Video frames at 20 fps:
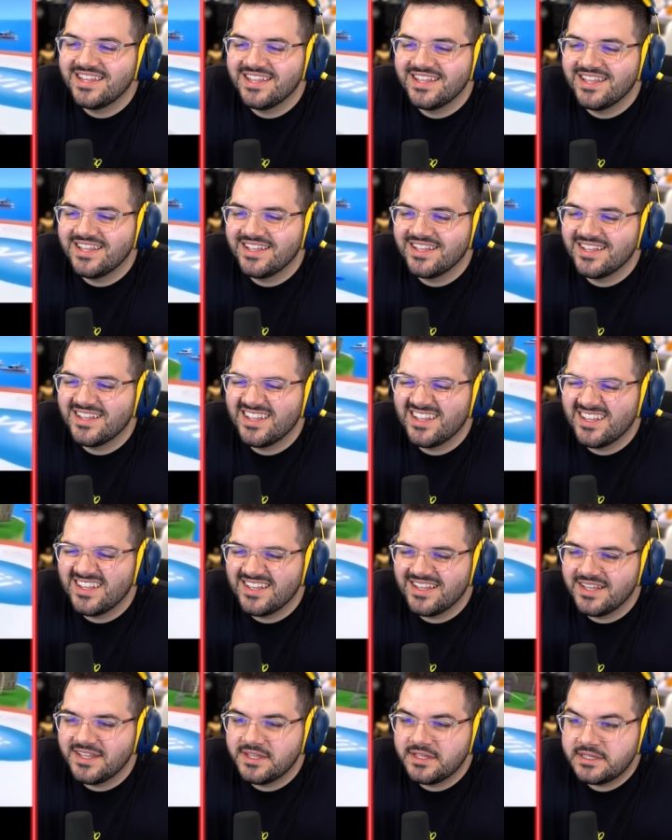around like he's a
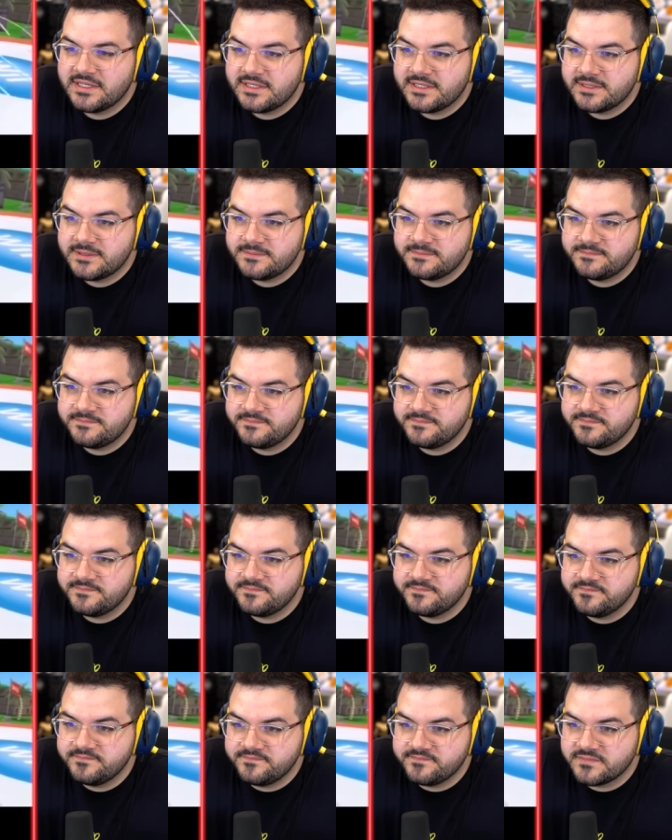damn Jedi.
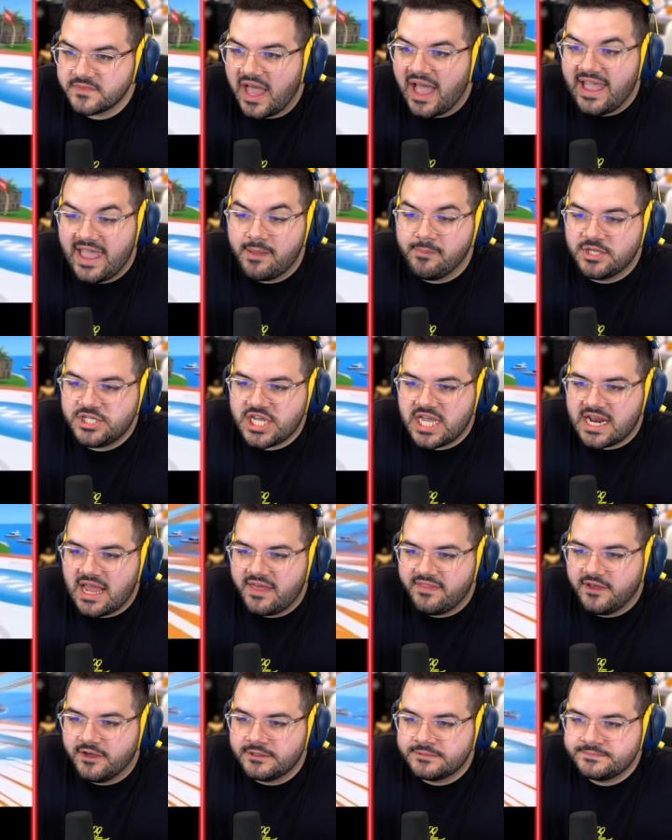I am a Jedi,
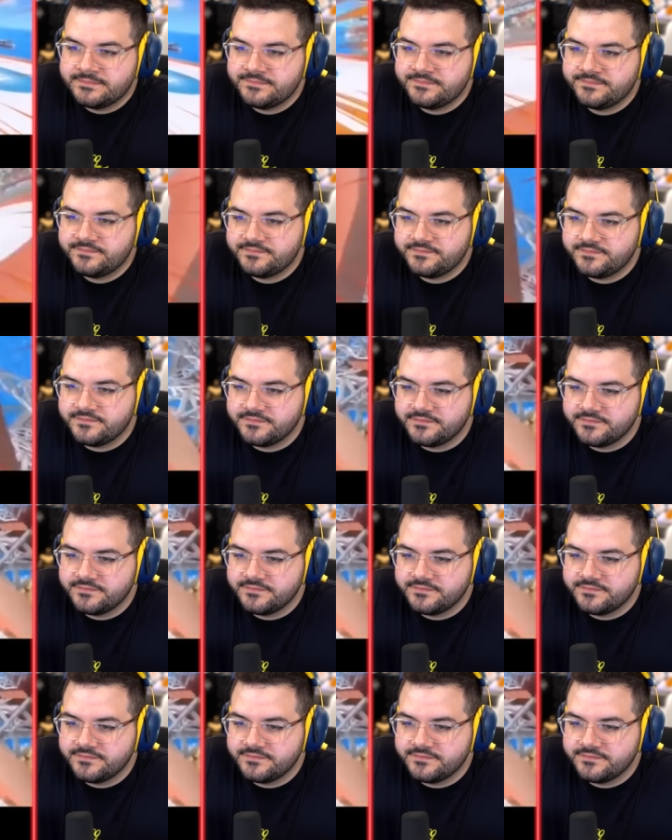though. Fuck